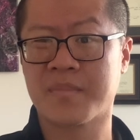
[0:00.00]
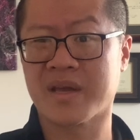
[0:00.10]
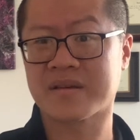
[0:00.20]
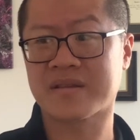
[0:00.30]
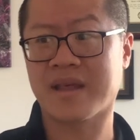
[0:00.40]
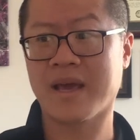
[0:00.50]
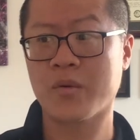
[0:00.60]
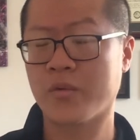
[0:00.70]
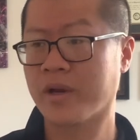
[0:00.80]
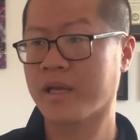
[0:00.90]
because they
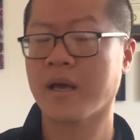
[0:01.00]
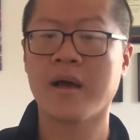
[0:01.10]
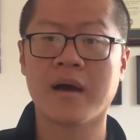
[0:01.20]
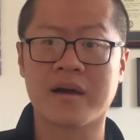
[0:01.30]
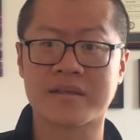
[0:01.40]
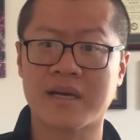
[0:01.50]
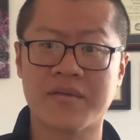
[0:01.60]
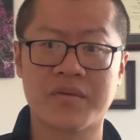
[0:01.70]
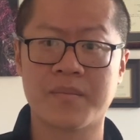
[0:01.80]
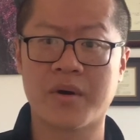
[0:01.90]
would,
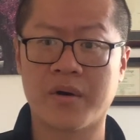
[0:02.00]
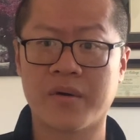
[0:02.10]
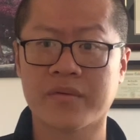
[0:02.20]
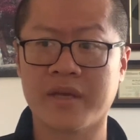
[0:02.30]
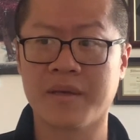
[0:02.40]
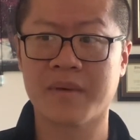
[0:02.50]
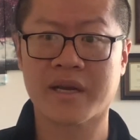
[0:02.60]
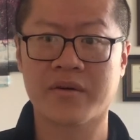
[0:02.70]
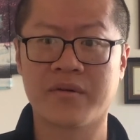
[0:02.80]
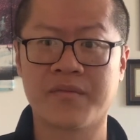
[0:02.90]
aside from all the
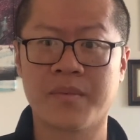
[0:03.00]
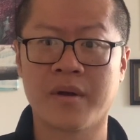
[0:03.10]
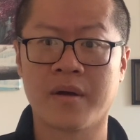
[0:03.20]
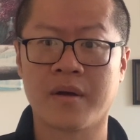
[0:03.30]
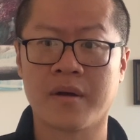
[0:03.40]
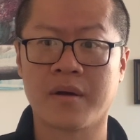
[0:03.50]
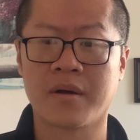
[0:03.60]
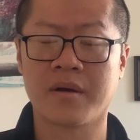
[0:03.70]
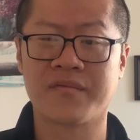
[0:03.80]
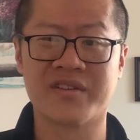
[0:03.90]
medical
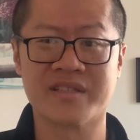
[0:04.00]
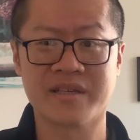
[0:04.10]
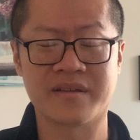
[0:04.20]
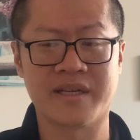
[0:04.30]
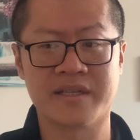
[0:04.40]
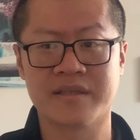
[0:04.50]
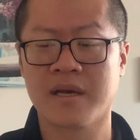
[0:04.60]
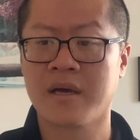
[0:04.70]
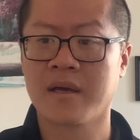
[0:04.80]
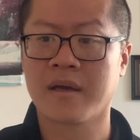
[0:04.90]
facilities
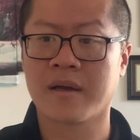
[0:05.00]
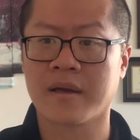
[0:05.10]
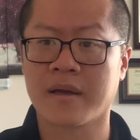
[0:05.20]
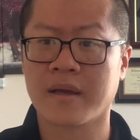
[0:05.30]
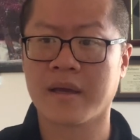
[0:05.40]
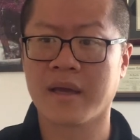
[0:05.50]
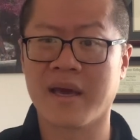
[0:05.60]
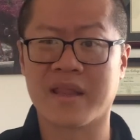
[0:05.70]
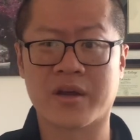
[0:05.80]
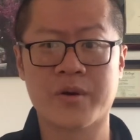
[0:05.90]

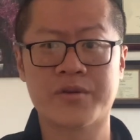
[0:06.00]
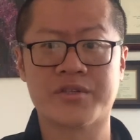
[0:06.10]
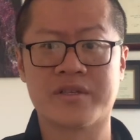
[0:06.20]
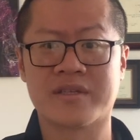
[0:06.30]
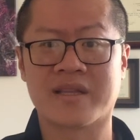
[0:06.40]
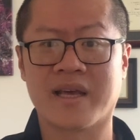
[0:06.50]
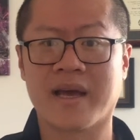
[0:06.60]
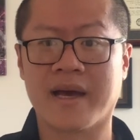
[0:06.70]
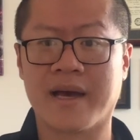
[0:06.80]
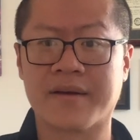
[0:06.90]
and the coaches that they
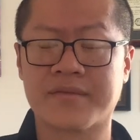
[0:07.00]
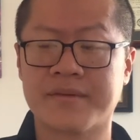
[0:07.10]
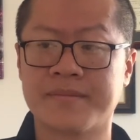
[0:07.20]
have